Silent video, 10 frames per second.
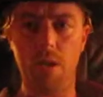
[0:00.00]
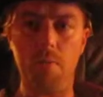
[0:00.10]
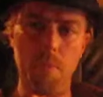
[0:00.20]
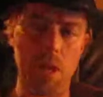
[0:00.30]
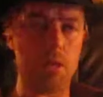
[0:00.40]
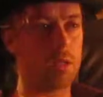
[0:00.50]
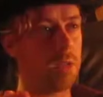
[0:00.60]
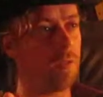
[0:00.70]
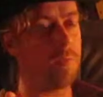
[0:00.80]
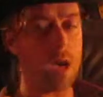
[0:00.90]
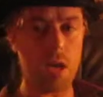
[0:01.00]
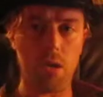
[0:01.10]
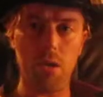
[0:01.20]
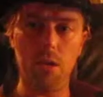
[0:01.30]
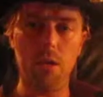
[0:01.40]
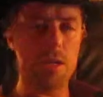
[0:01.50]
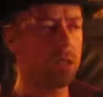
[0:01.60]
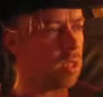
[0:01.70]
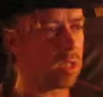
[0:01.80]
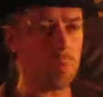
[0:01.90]
Make yourself better. It's
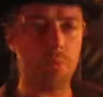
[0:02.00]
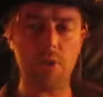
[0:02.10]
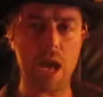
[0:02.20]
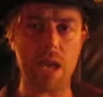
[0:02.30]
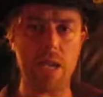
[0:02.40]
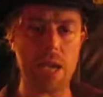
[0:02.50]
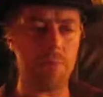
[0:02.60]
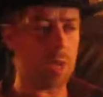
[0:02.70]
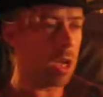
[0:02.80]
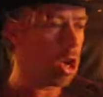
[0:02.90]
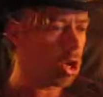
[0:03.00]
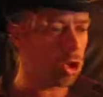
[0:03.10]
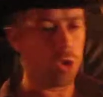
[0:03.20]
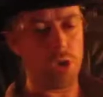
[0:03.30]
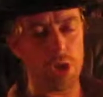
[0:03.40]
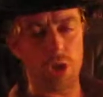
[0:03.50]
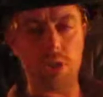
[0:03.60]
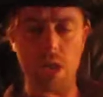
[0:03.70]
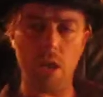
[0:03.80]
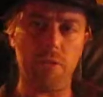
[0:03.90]
a simple goddamn thing. Do it
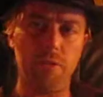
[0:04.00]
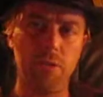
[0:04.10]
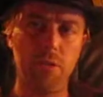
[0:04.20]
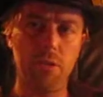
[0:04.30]
yourself.